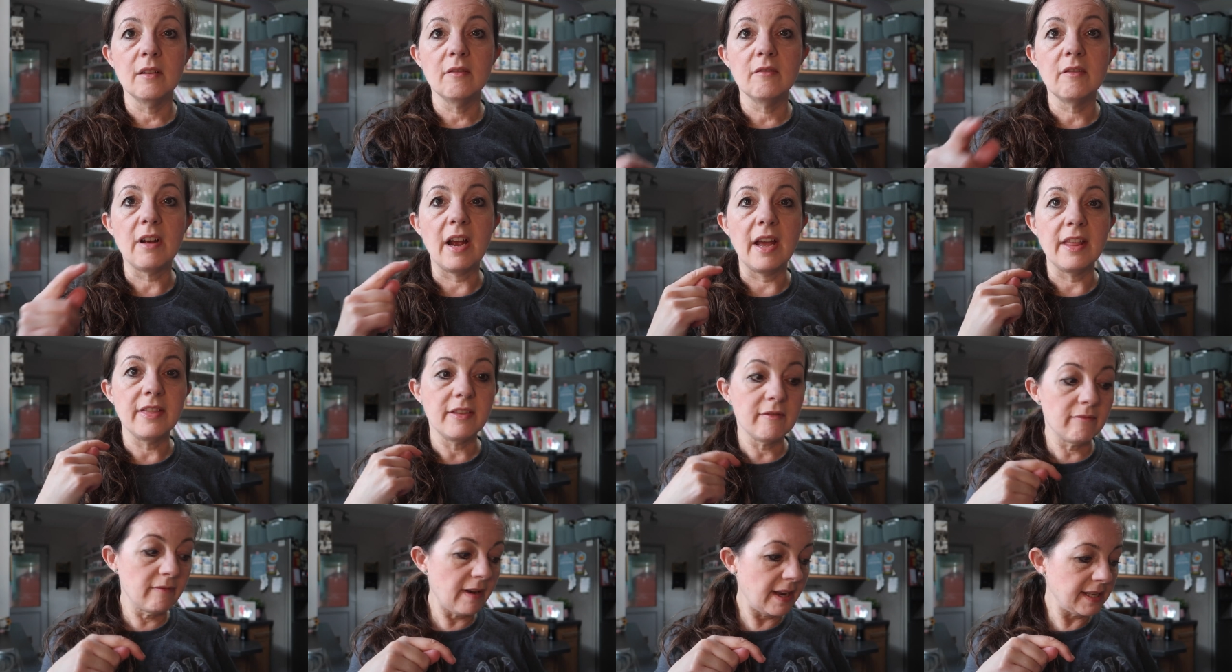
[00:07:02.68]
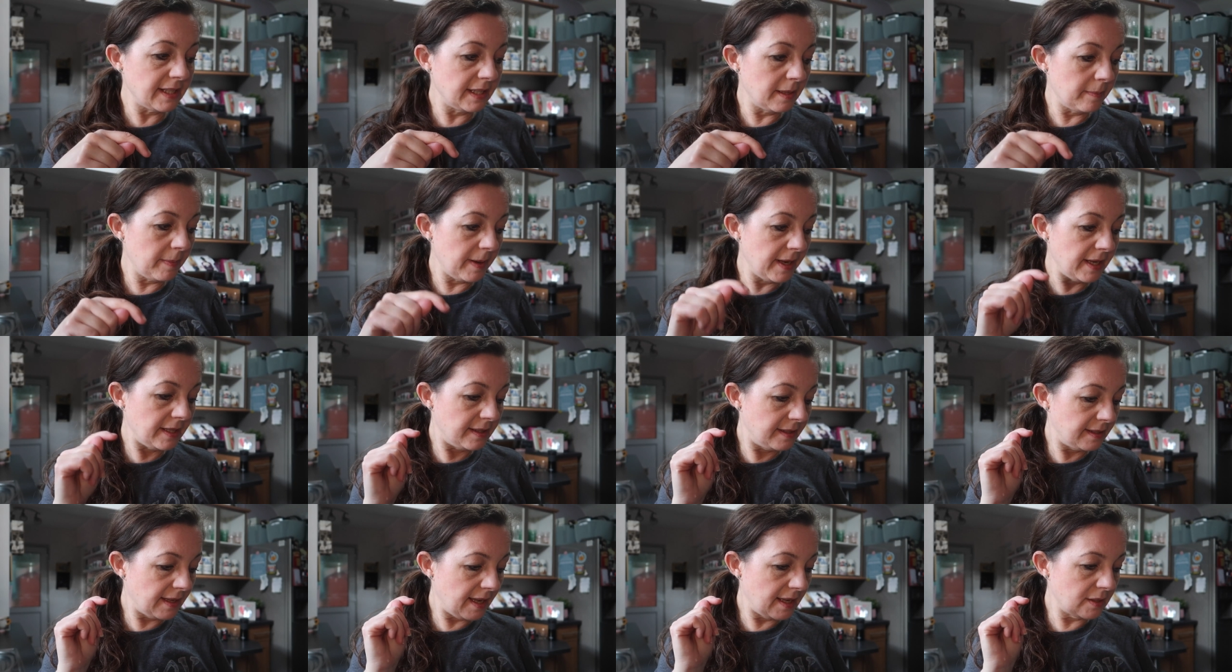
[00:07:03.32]
Right, the
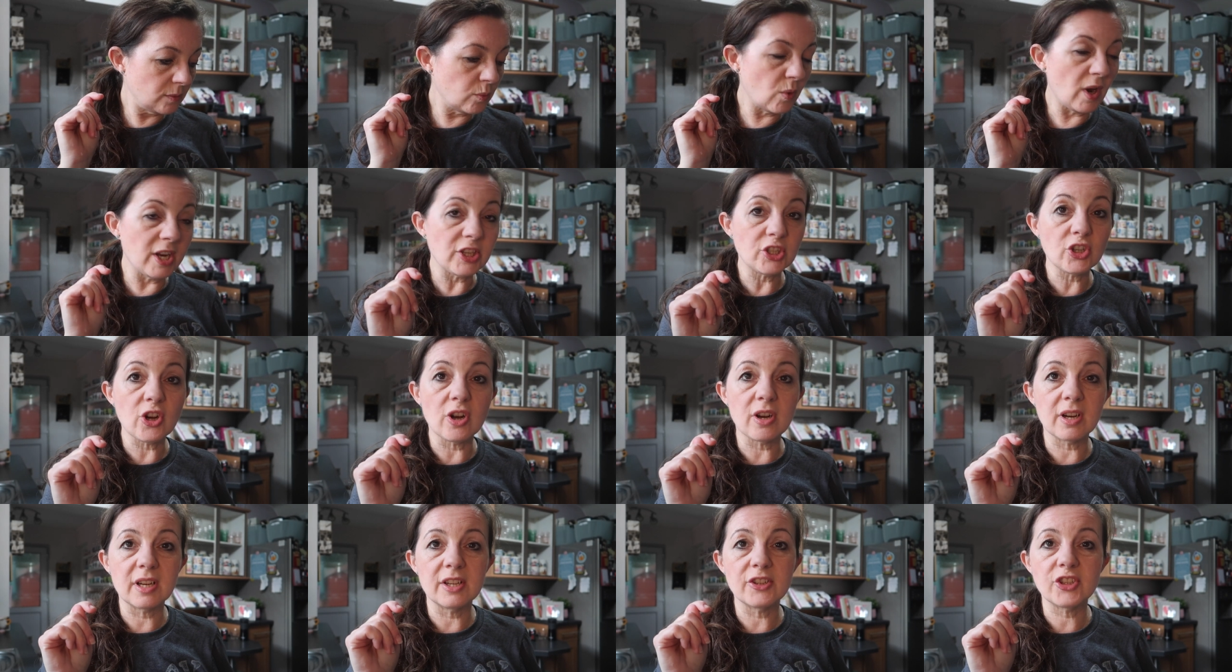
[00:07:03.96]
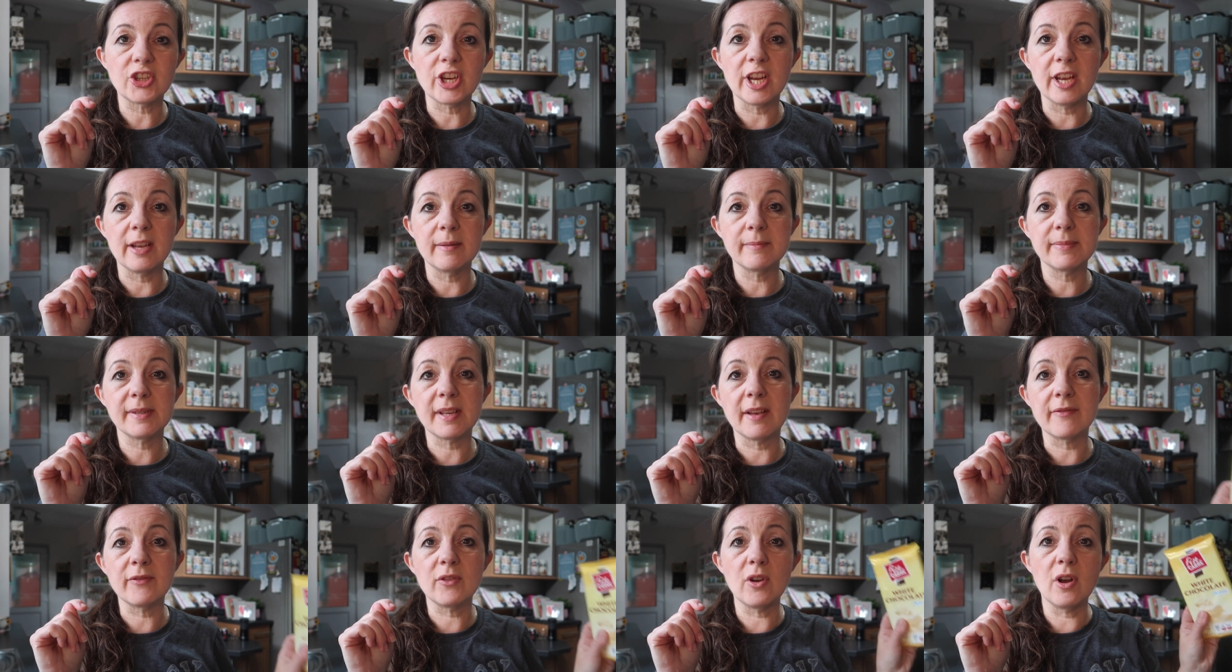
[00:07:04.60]
recipe says white chocolate
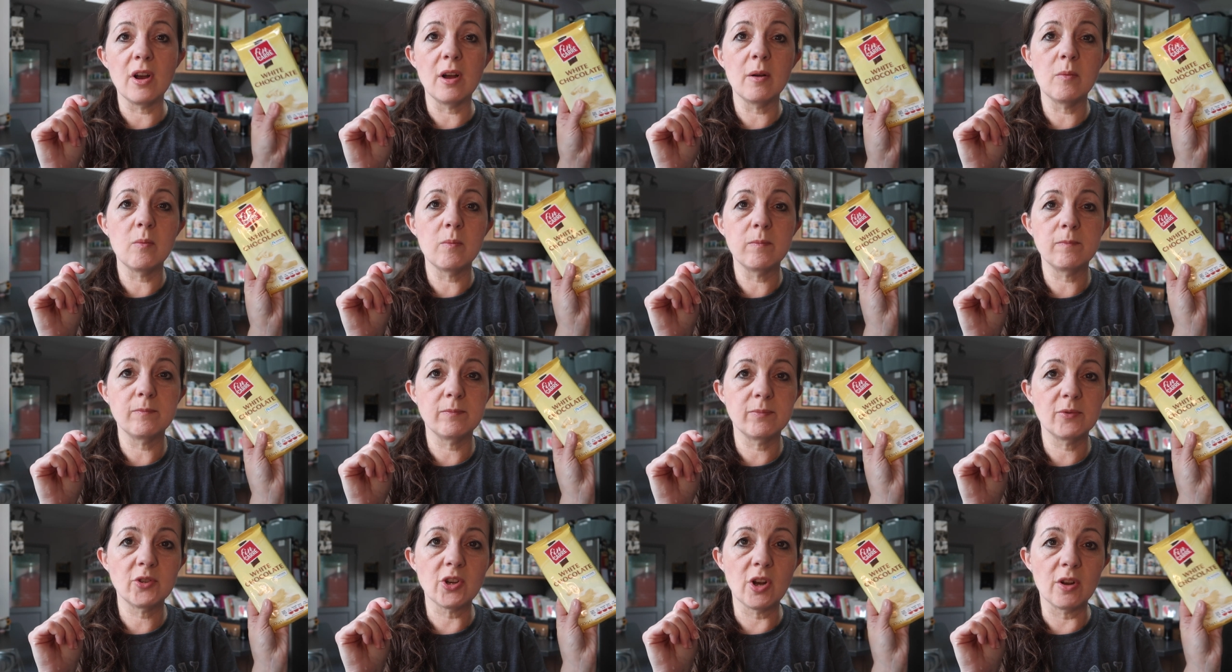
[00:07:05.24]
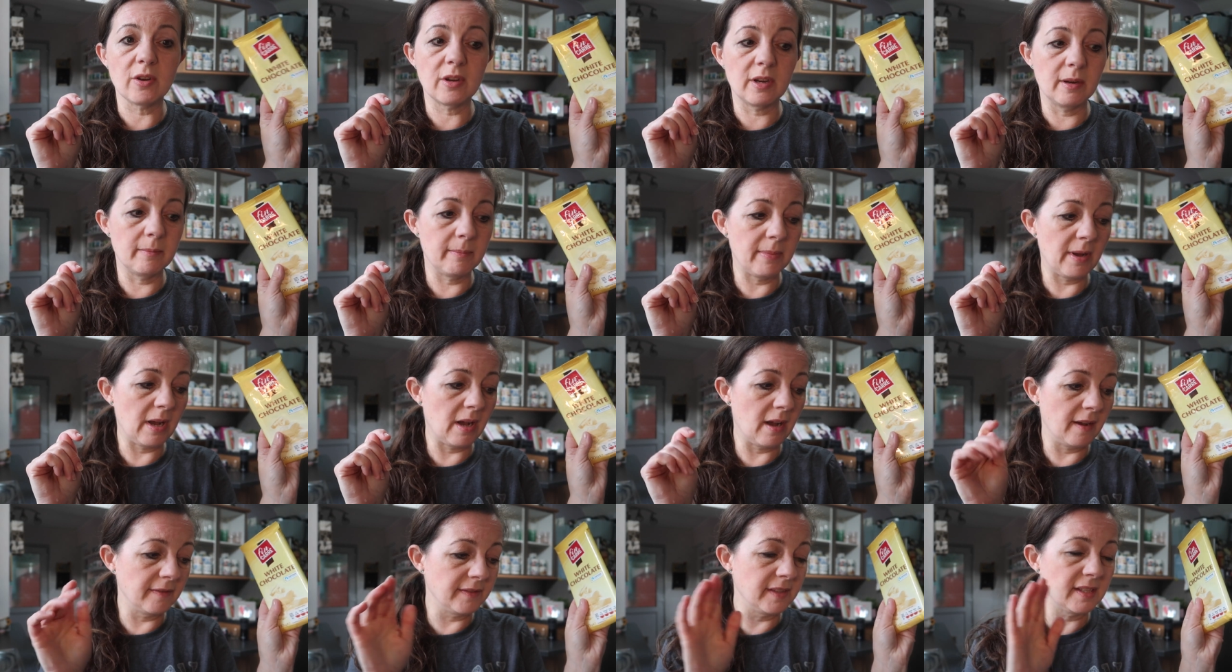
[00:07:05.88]
chips. I've got a chocolate
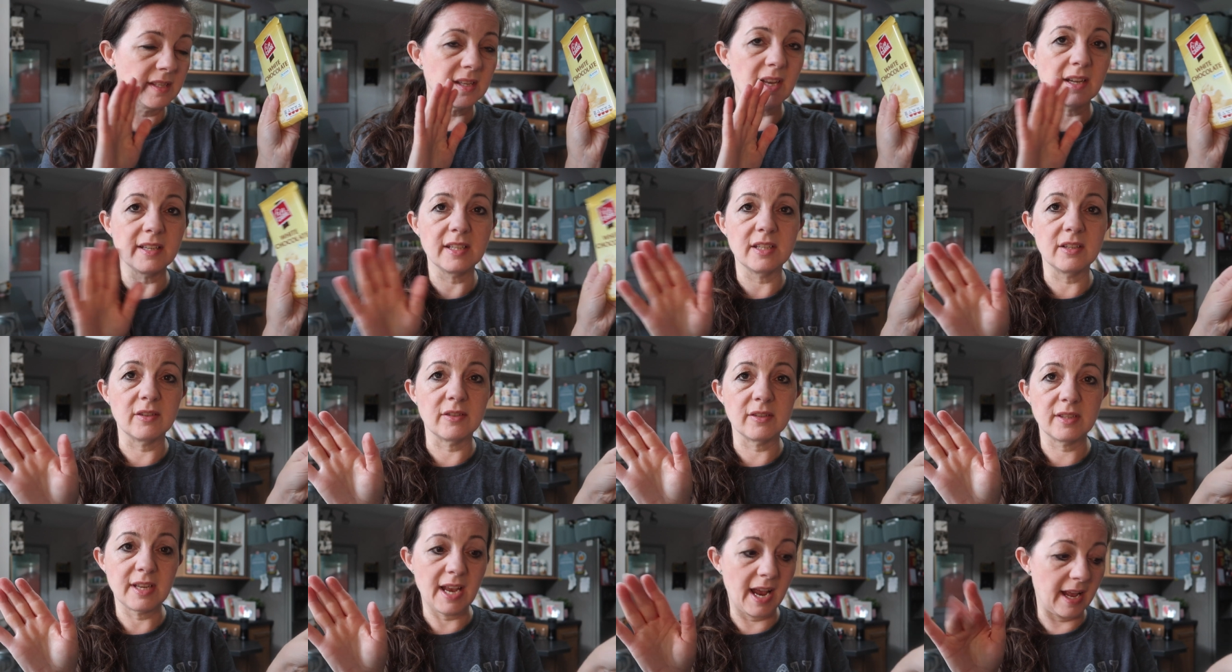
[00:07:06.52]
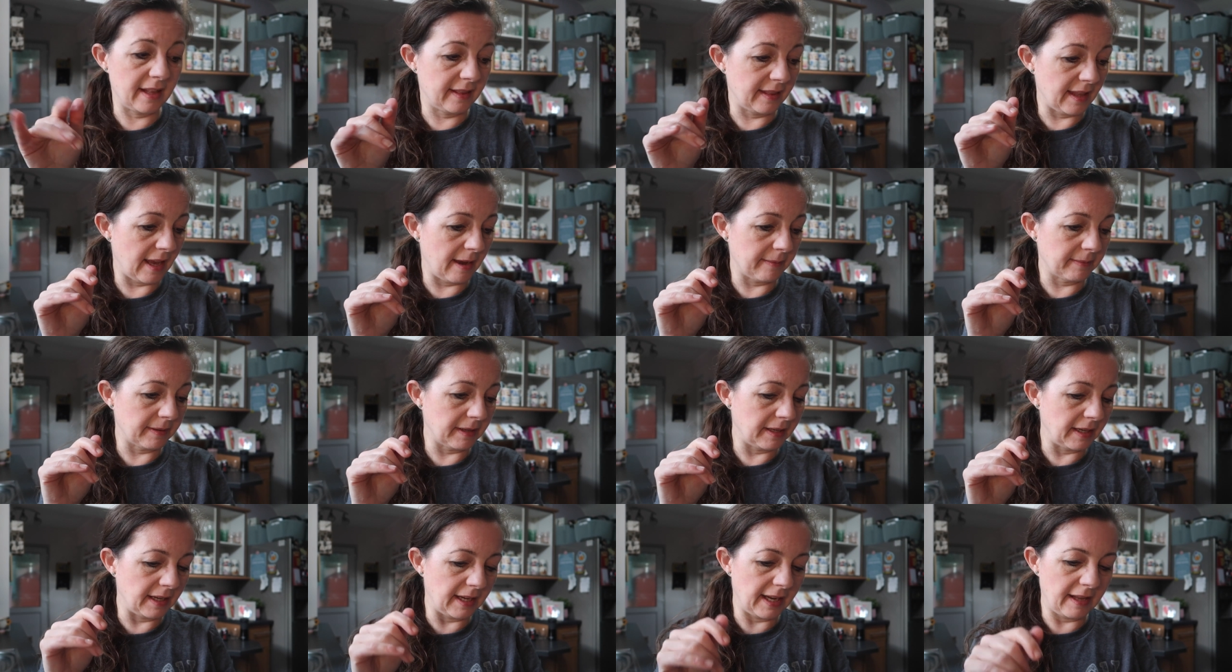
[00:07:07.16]
bar. I've decided not to add that.
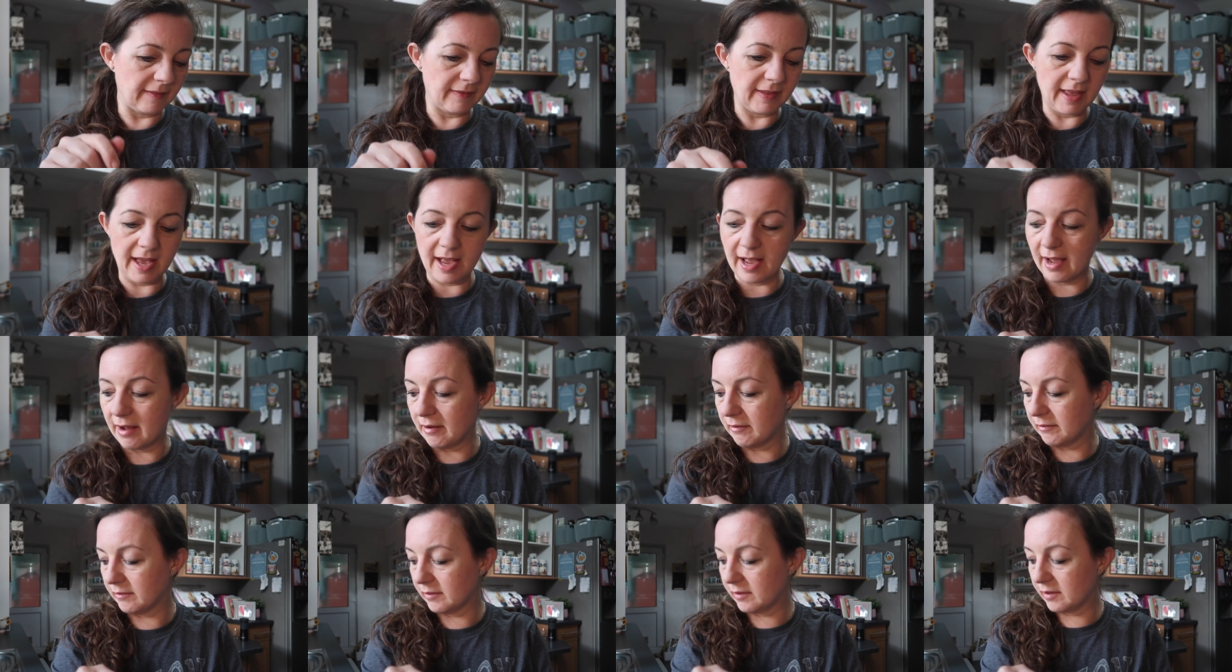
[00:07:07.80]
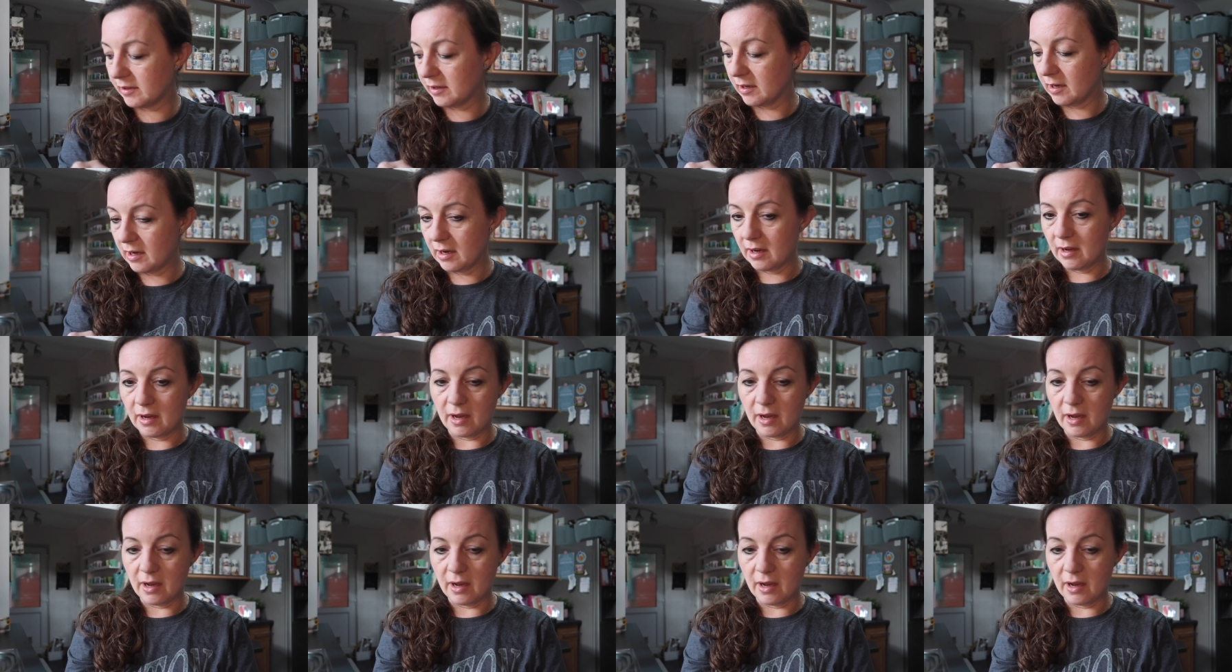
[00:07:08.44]
I'm going to leave that out.